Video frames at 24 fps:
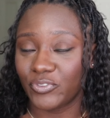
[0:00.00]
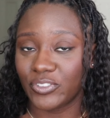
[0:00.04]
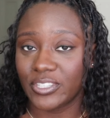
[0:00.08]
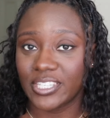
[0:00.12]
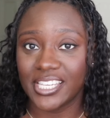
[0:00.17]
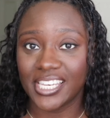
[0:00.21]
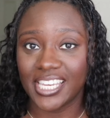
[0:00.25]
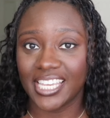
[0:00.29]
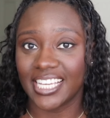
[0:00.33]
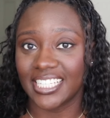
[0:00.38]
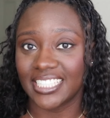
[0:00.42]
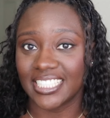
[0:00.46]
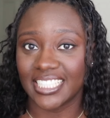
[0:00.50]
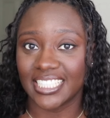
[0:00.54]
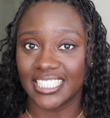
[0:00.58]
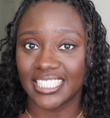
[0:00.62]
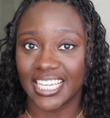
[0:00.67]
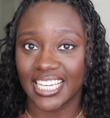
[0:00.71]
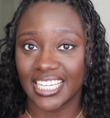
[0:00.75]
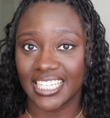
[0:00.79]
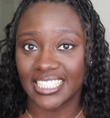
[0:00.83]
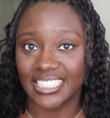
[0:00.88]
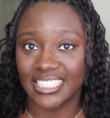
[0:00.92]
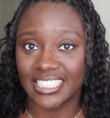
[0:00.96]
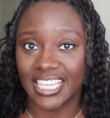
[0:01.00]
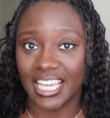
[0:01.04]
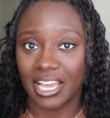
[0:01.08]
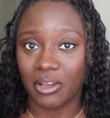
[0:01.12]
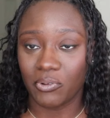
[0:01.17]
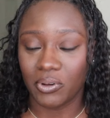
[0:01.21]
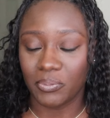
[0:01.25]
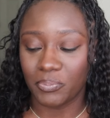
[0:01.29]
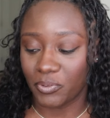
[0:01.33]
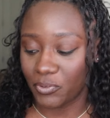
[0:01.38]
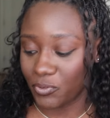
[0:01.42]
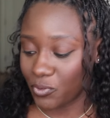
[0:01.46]
to the end of the day to see
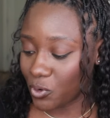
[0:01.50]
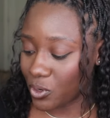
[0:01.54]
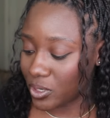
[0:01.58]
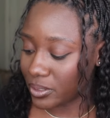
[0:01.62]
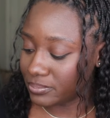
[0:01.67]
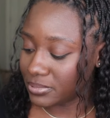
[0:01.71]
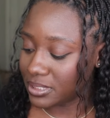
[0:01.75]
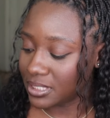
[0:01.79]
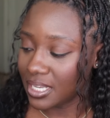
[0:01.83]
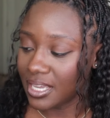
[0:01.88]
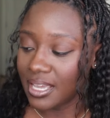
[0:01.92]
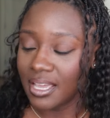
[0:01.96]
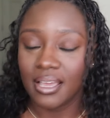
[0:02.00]
how it performs.